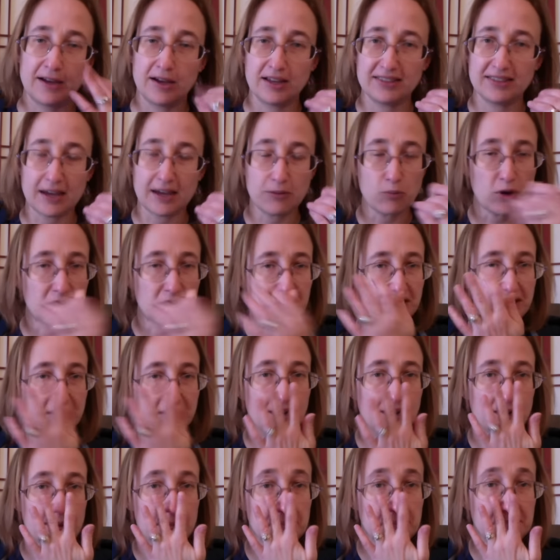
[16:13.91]

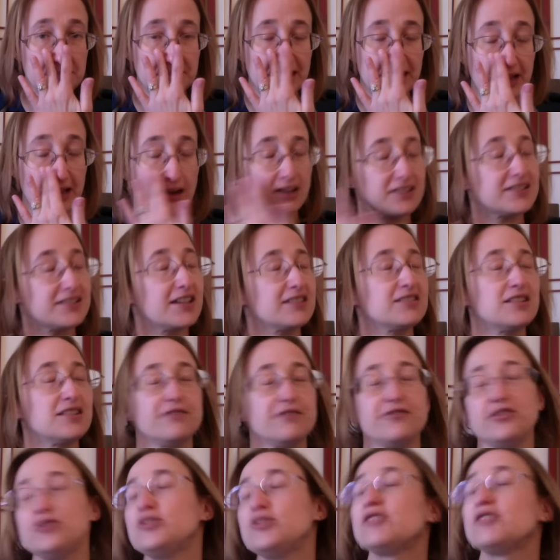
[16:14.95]
They contacted a
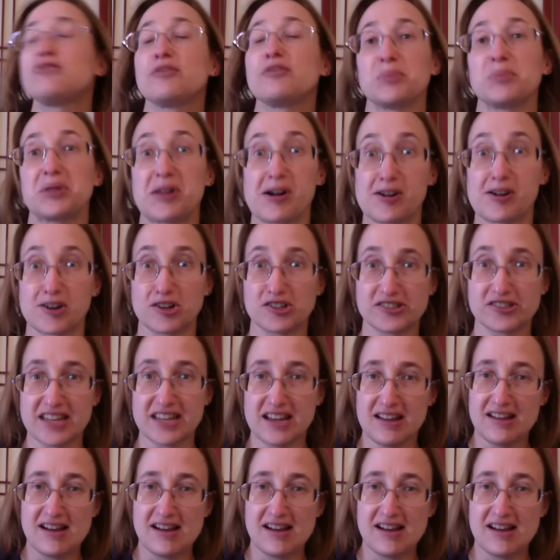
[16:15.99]
few different bloggers